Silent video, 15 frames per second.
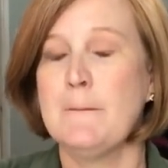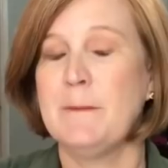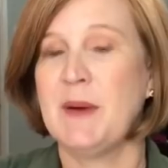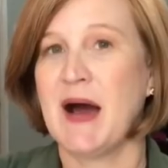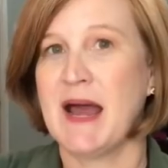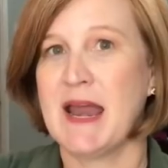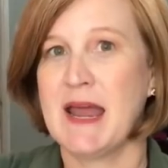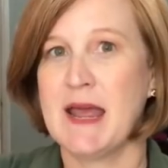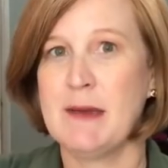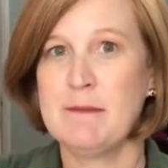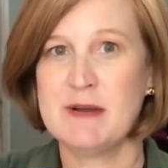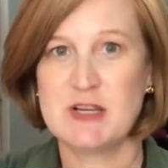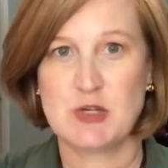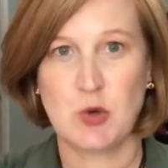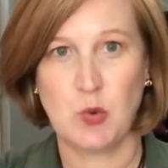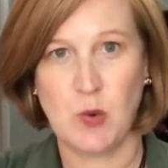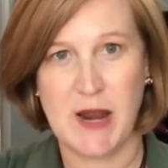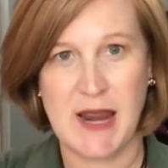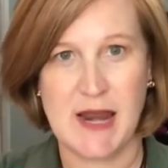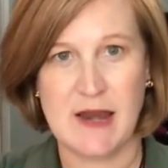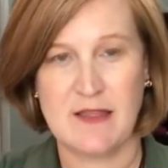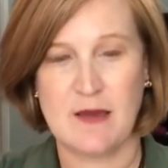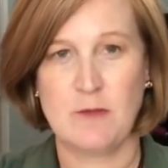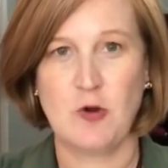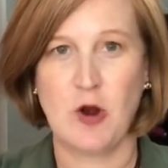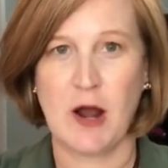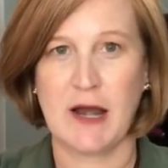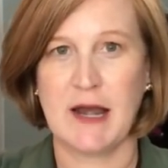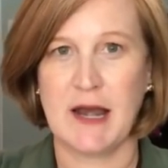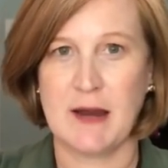But in between them
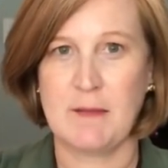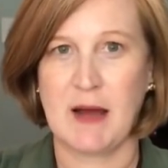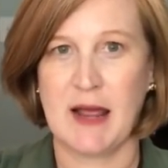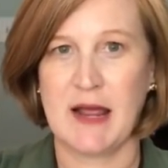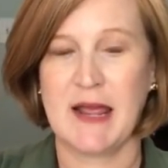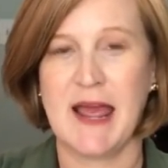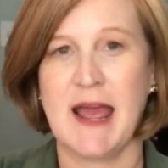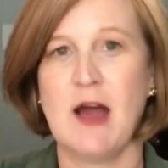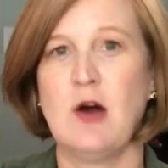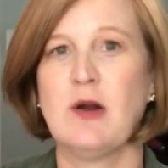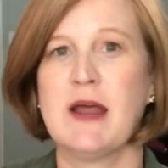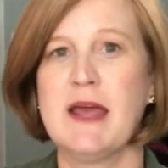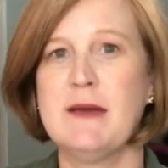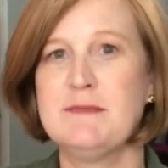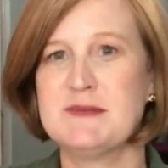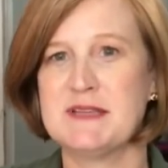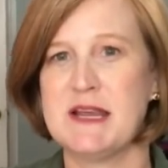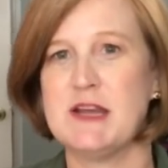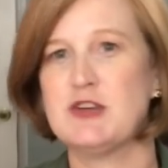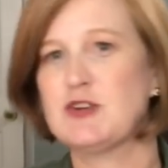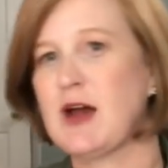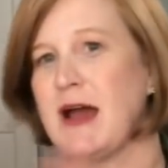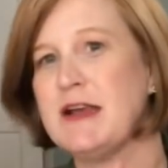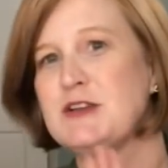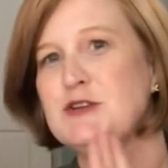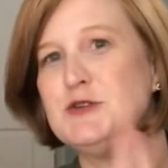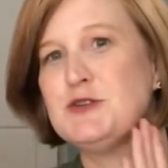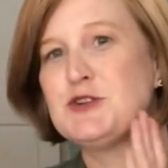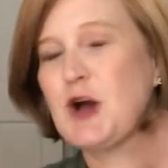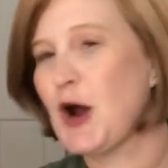crediting my account, Ipsy tried
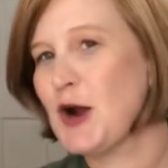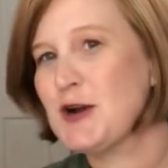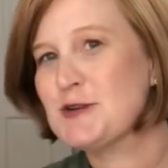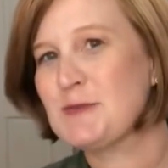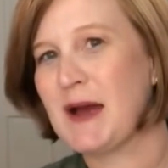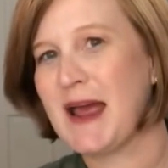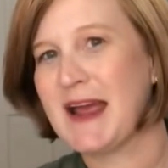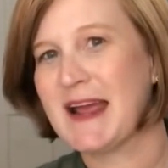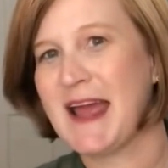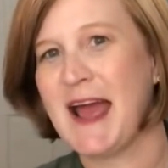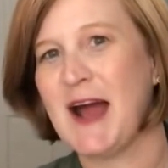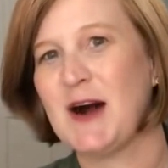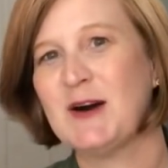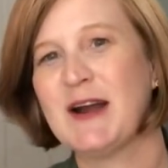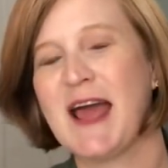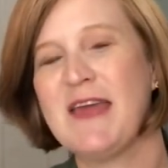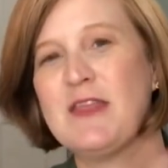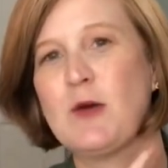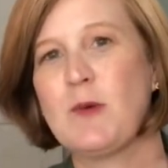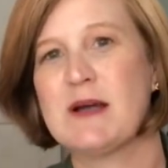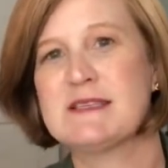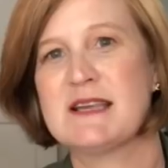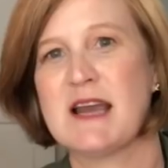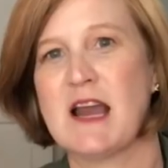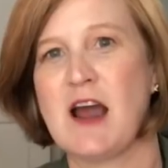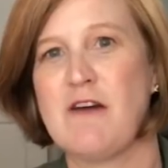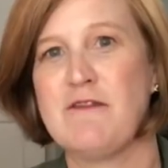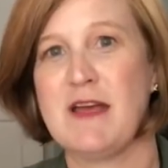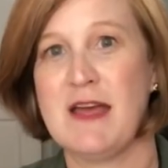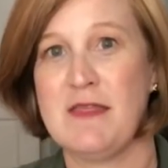to charge my account and there wasn't
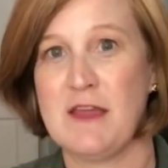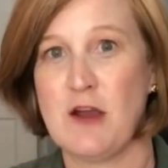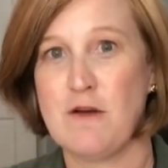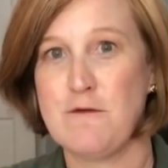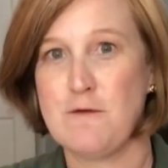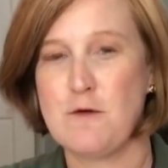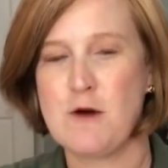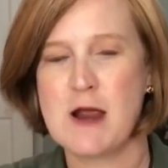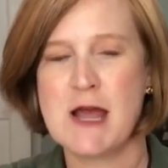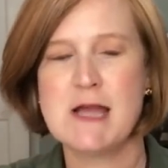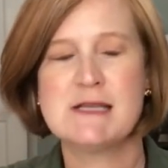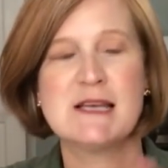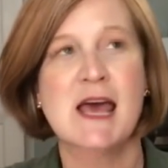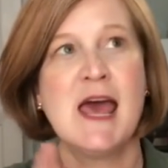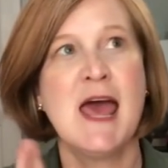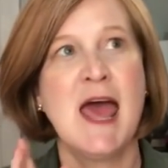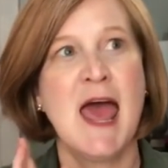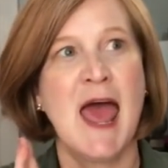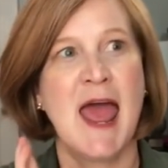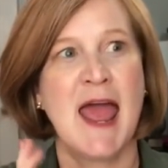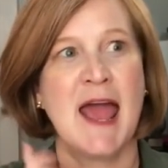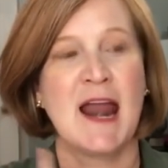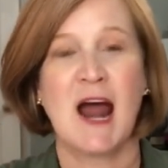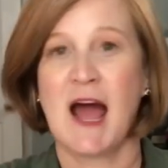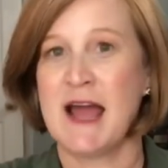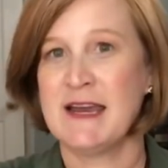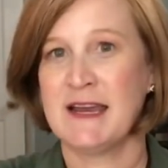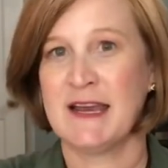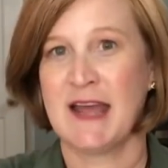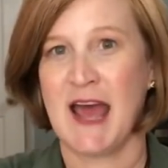enough in there for it. And
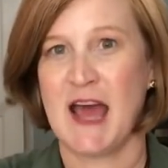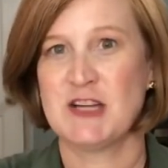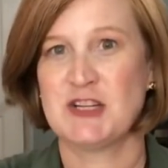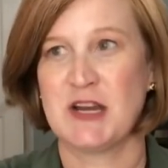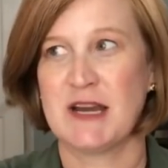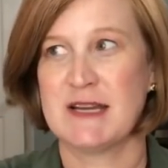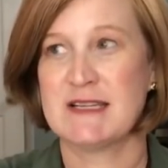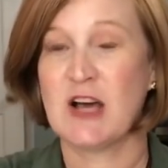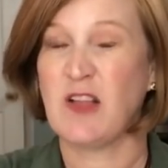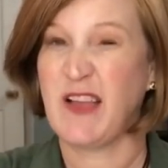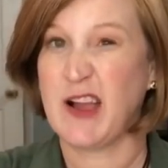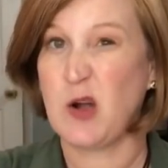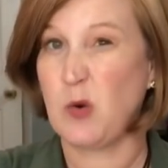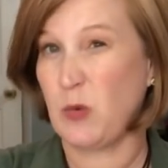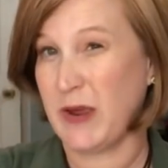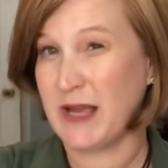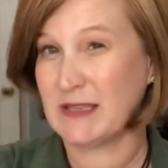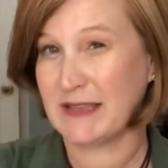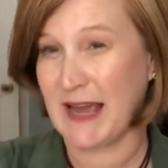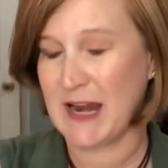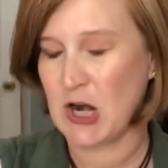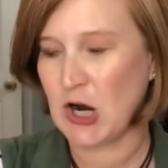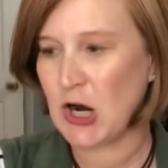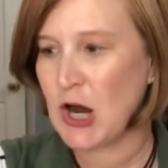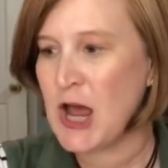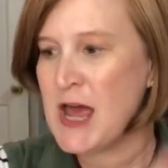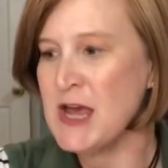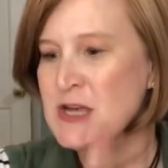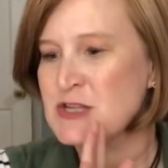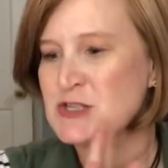I didn't catch it until like a week later.
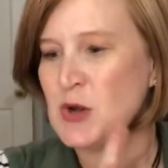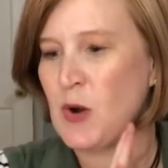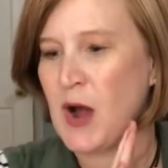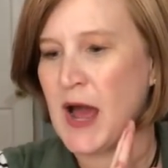So